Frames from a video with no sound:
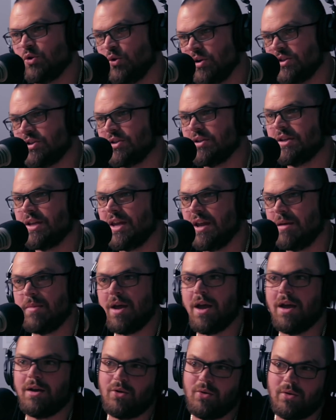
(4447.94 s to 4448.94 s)
Going to the game
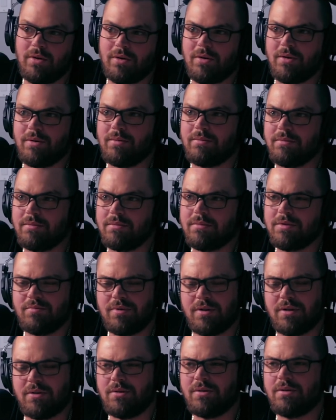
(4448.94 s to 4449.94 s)
and going home. It's
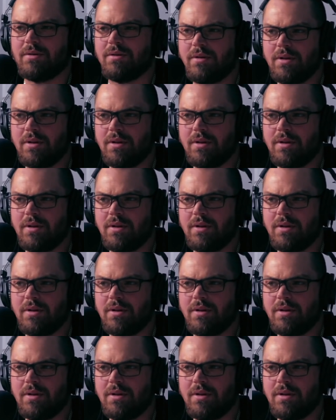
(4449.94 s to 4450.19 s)
pretty cool.